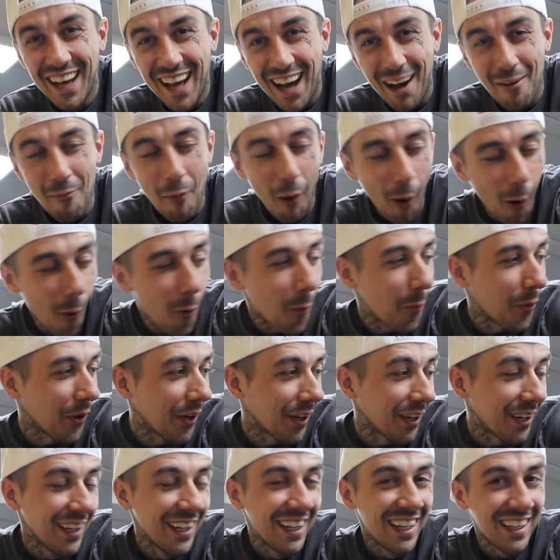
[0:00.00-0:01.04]
I'm
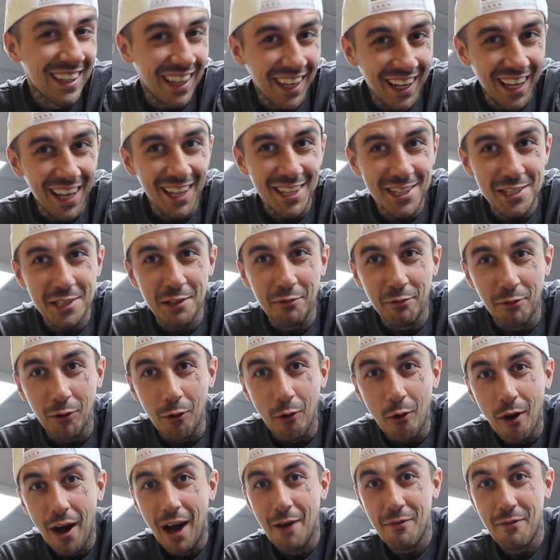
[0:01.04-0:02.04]
hoping that it hits the floor.